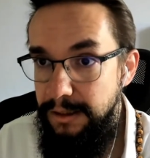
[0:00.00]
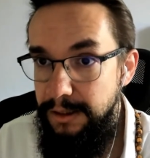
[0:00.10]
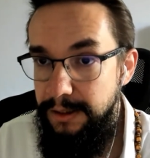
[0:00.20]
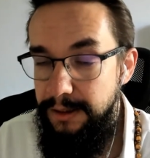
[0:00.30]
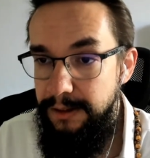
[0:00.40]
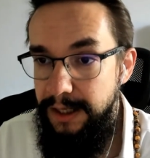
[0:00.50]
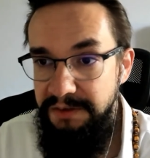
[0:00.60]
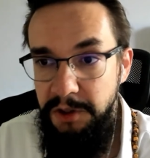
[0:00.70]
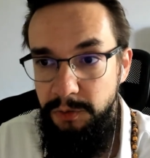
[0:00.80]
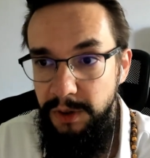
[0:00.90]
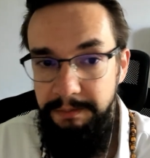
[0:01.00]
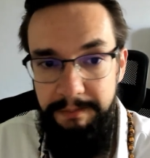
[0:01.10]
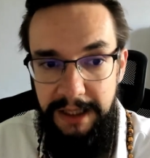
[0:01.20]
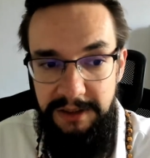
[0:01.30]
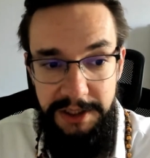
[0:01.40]
Have a good one.
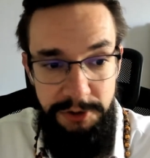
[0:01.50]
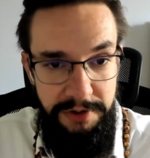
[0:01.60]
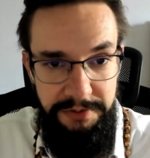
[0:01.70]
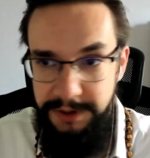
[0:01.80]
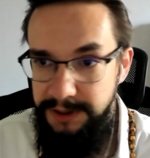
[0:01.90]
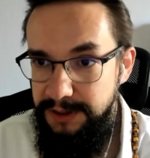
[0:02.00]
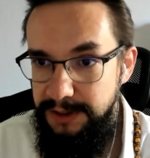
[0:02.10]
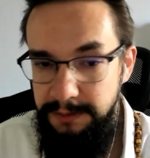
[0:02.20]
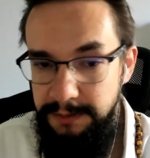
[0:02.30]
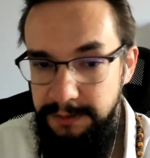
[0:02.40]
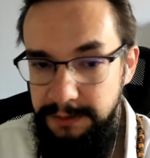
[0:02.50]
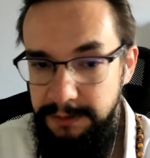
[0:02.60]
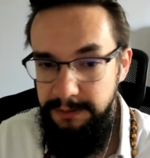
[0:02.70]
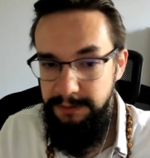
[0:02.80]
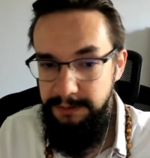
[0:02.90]
I'll send you off with some
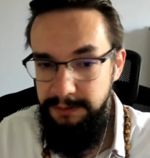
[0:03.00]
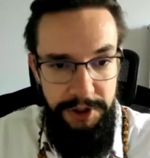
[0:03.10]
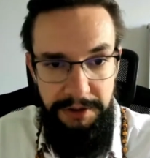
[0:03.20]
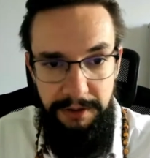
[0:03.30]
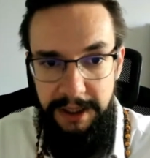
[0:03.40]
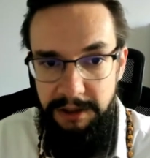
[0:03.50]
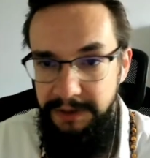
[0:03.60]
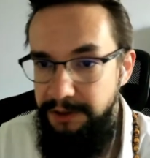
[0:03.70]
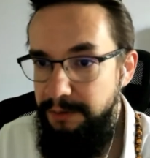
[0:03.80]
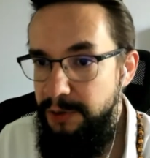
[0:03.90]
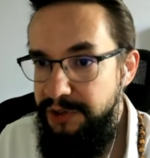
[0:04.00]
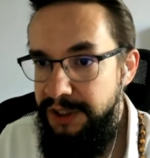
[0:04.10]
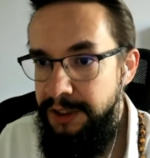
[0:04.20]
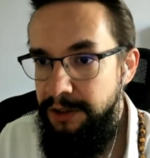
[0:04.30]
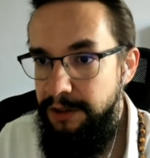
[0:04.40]
gentle elevator
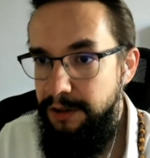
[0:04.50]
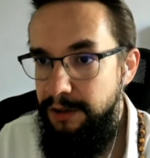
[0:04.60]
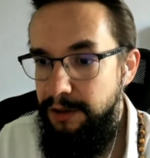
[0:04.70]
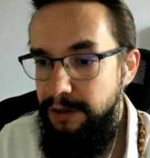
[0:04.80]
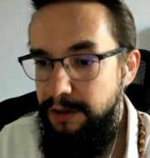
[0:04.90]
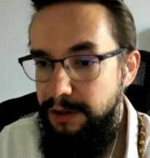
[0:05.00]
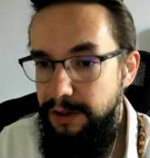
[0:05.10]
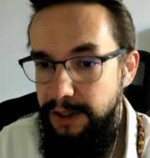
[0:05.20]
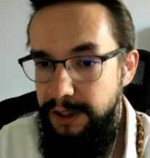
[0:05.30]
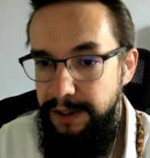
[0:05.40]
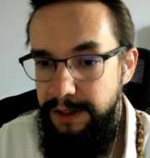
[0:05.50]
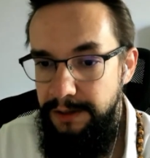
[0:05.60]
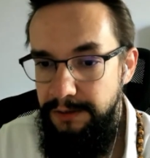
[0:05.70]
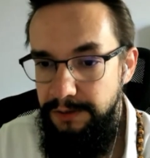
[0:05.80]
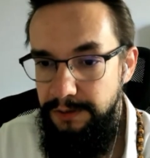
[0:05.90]
music
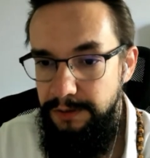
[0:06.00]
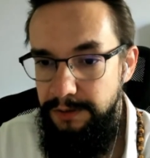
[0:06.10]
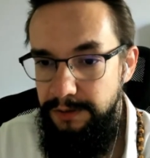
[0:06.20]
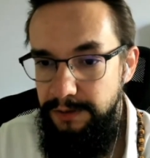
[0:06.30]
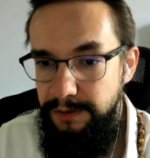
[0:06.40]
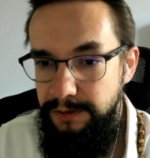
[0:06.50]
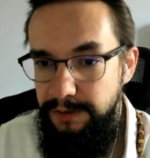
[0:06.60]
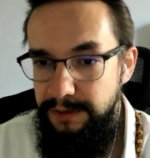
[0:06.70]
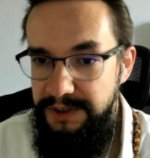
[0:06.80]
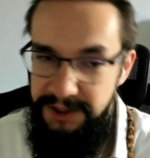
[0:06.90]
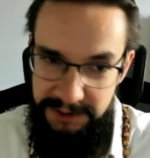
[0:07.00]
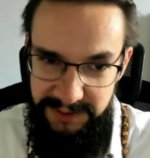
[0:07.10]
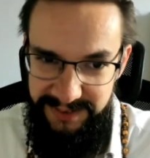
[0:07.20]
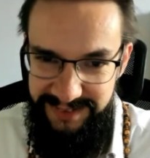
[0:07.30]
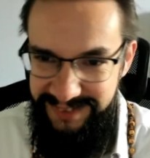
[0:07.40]
and see you
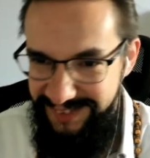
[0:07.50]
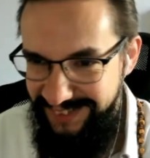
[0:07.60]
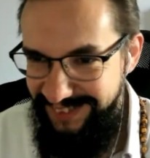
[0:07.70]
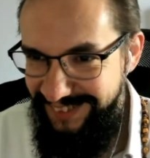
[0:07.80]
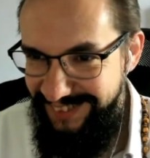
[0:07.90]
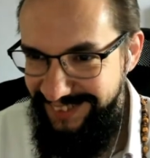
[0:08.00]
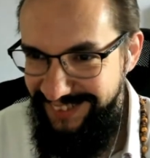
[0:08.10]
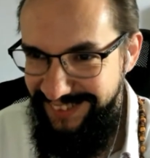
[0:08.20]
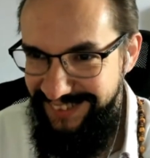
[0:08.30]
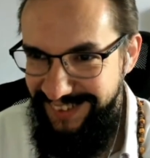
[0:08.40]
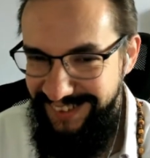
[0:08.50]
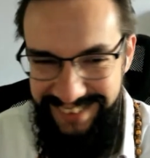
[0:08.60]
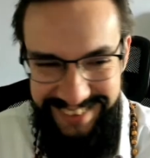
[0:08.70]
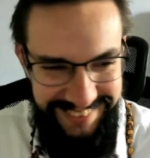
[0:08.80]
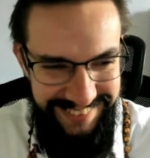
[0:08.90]
soon. All right,